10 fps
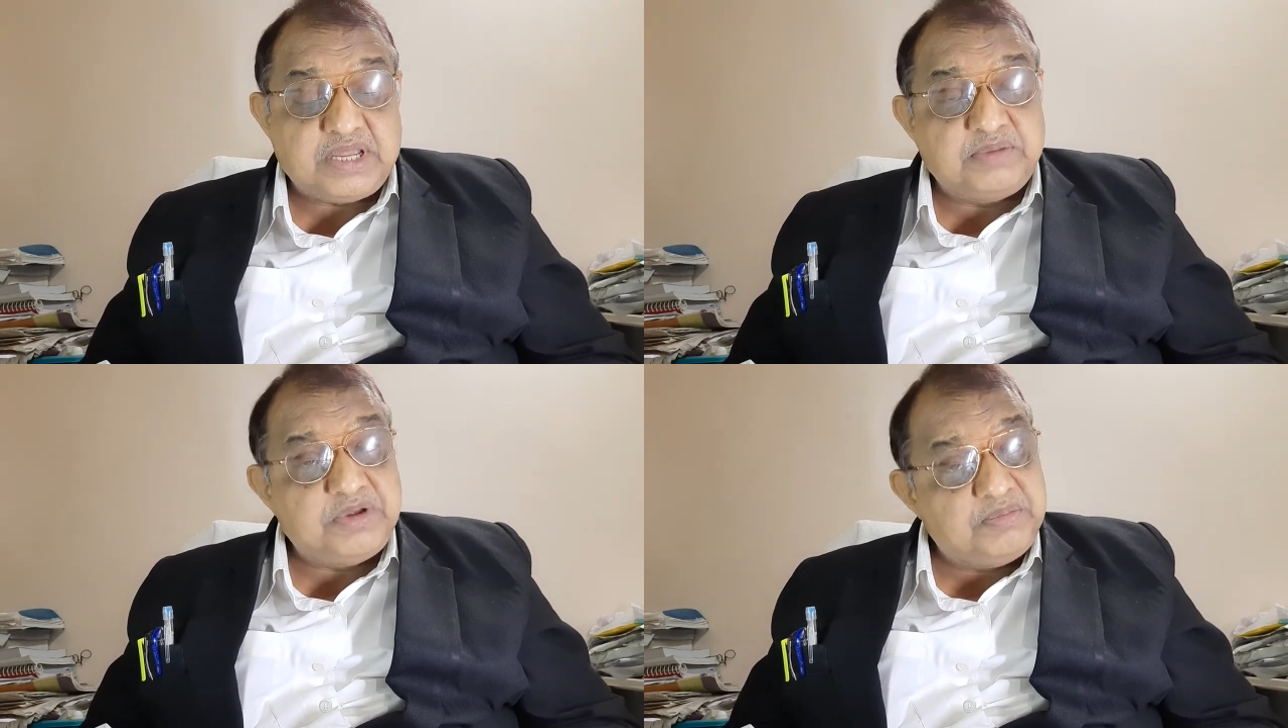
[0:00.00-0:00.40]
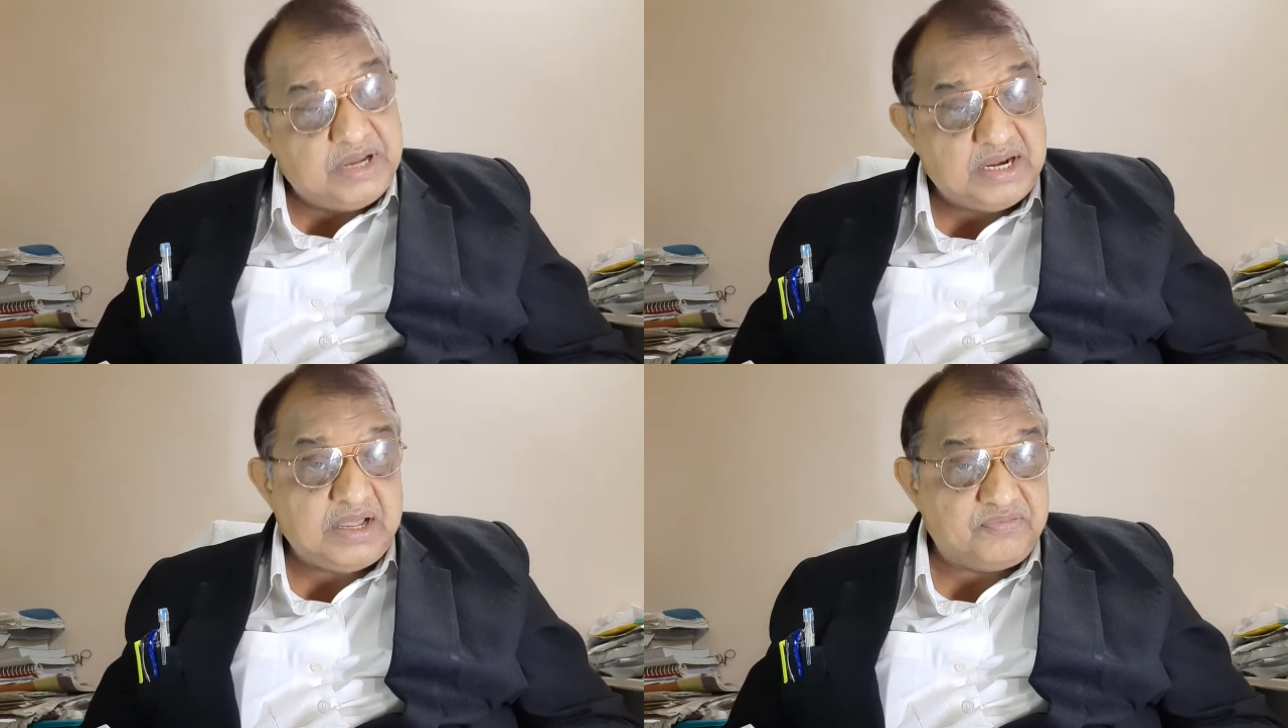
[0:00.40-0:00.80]
can be
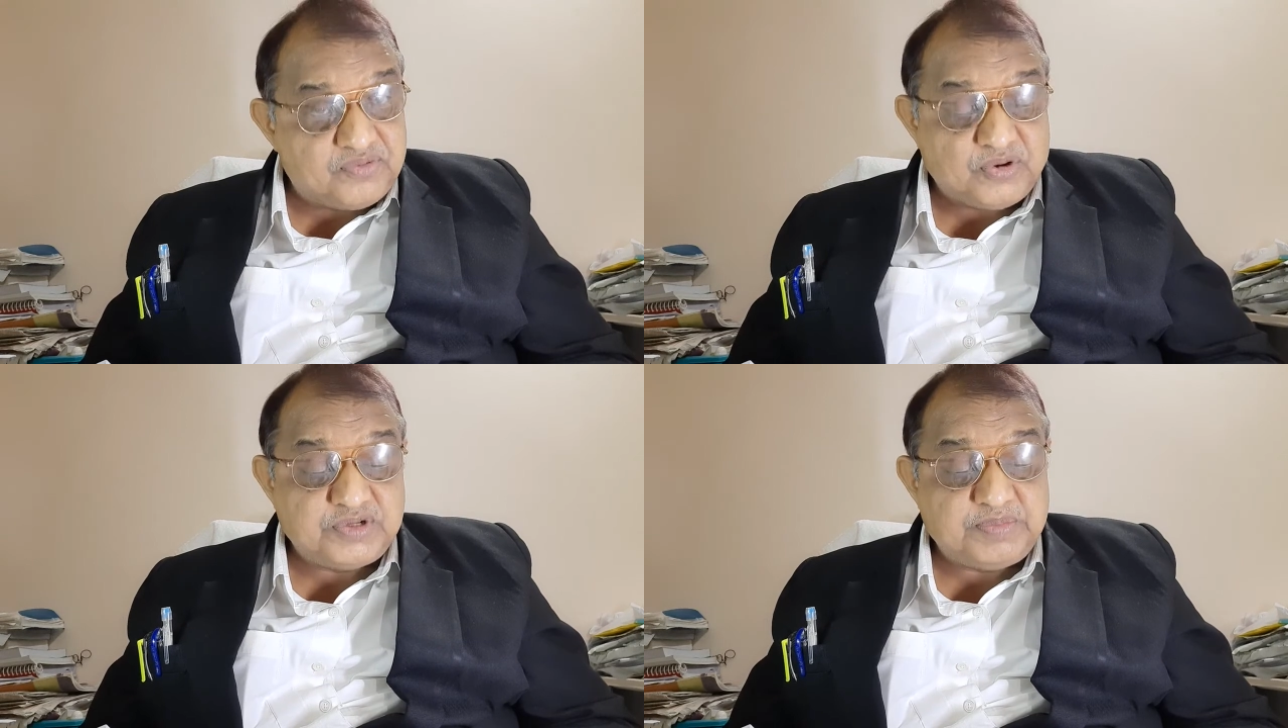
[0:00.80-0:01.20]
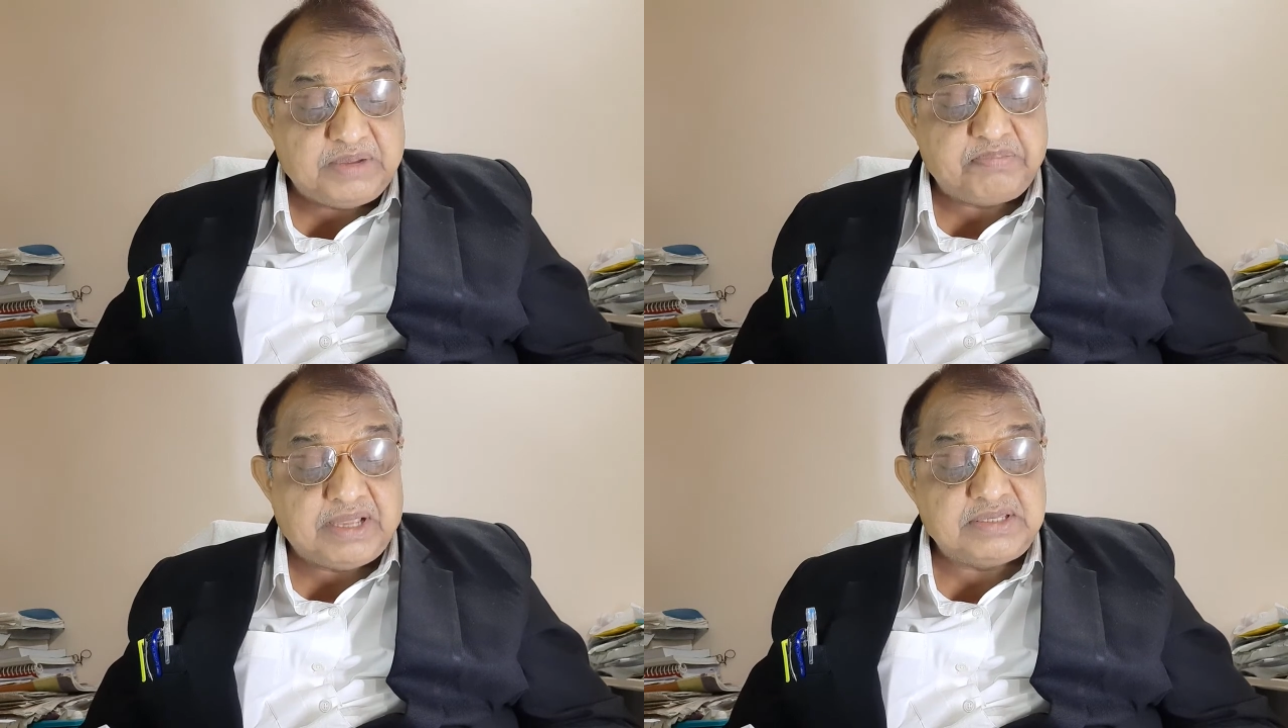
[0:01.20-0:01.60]
made, of course, by
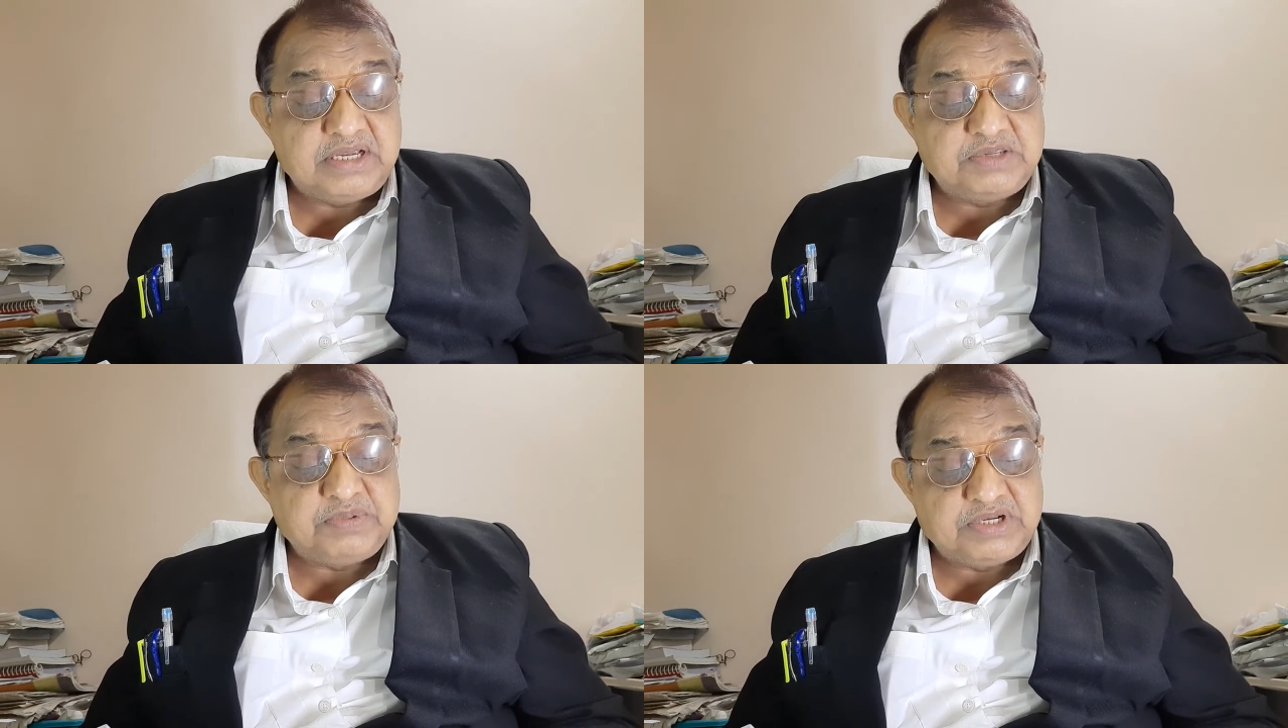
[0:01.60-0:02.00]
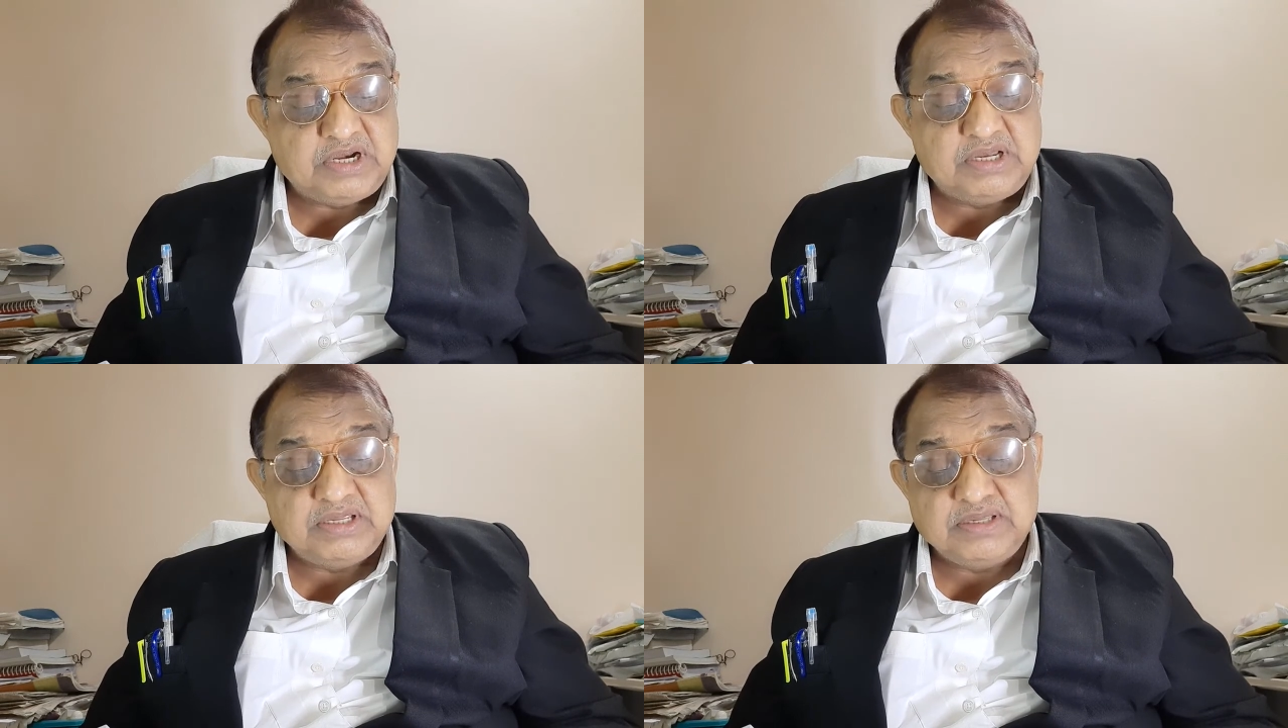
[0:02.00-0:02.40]
passing a special
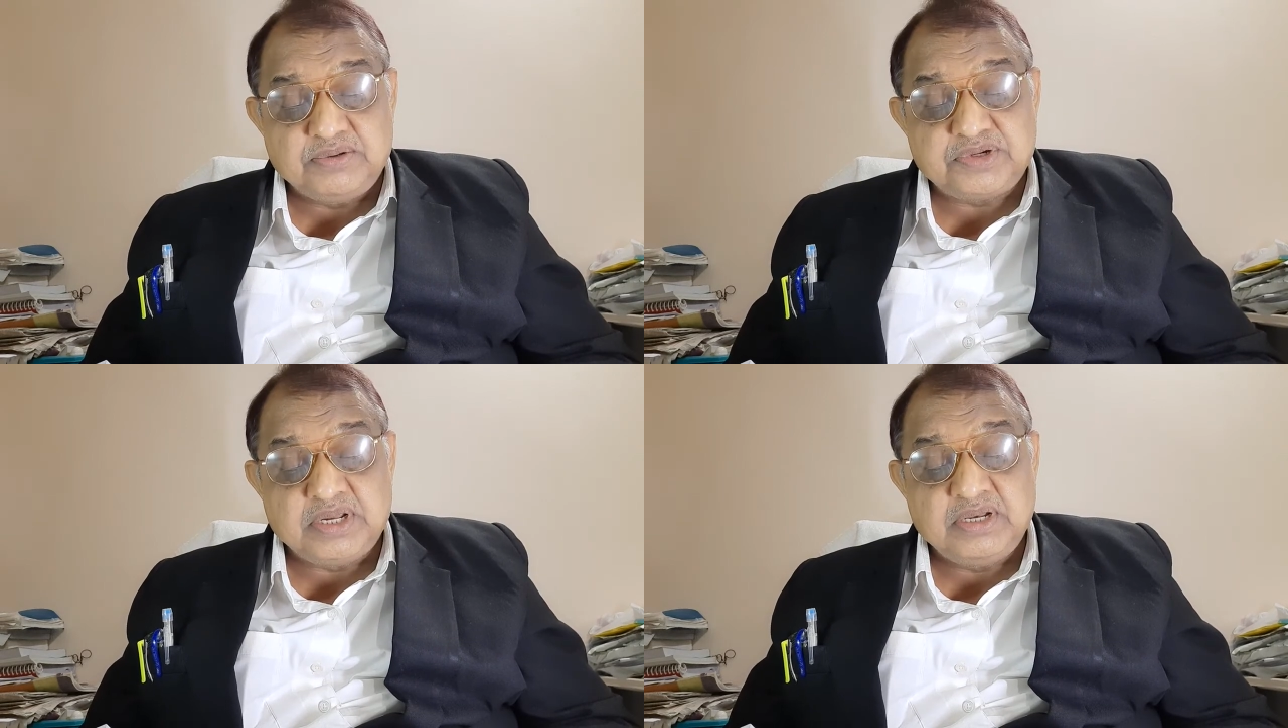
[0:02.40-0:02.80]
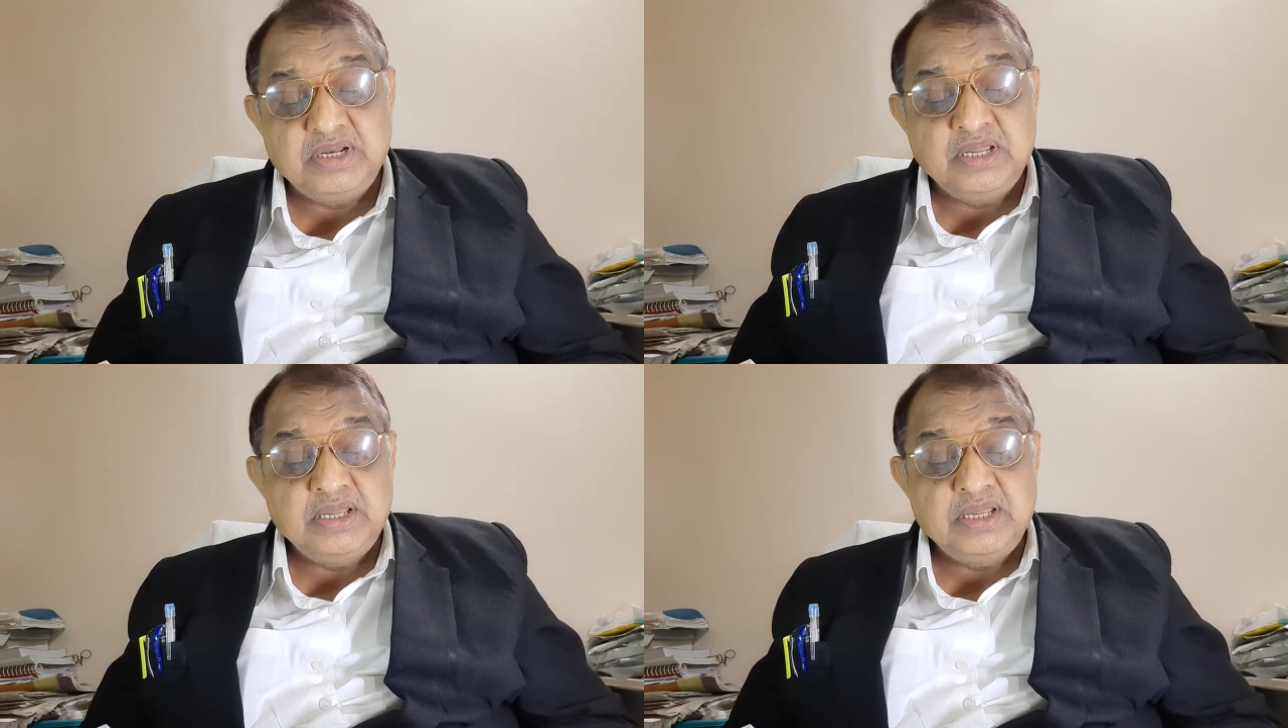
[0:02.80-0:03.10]
resolution,